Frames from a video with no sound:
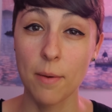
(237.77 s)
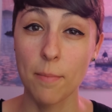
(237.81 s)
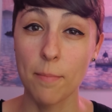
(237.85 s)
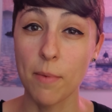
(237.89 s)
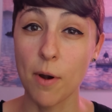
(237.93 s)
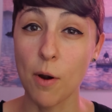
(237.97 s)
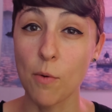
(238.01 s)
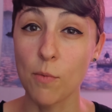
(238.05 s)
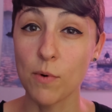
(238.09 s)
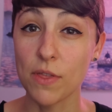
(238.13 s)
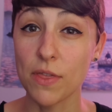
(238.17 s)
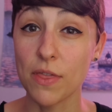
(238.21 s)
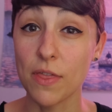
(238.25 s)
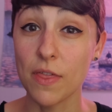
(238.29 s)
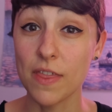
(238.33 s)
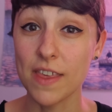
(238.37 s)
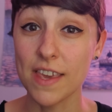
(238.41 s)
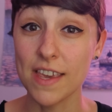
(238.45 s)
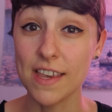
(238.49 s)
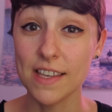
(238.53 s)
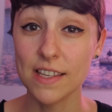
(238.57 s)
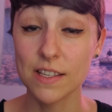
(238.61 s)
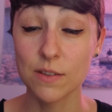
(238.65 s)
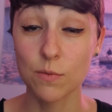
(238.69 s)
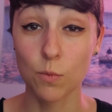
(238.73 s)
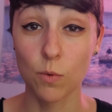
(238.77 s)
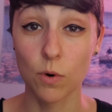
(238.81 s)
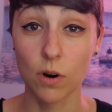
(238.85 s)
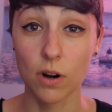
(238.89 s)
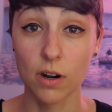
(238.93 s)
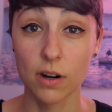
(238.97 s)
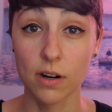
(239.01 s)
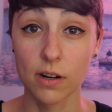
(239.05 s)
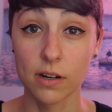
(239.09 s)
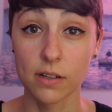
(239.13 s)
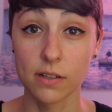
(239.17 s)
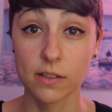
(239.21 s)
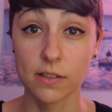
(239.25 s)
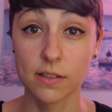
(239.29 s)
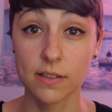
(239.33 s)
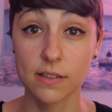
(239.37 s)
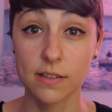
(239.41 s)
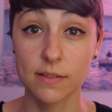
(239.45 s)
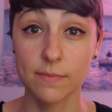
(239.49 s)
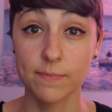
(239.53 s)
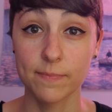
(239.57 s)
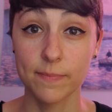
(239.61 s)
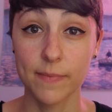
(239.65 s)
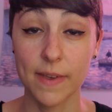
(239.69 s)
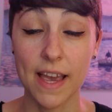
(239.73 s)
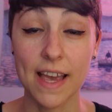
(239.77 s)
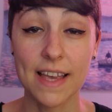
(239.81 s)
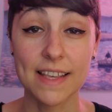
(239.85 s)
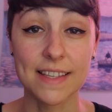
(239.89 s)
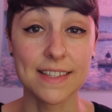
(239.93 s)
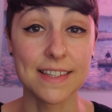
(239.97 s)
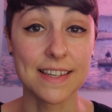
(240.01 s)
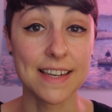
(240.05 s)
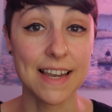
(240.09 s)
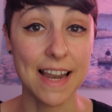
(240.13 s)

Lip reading: but with these words as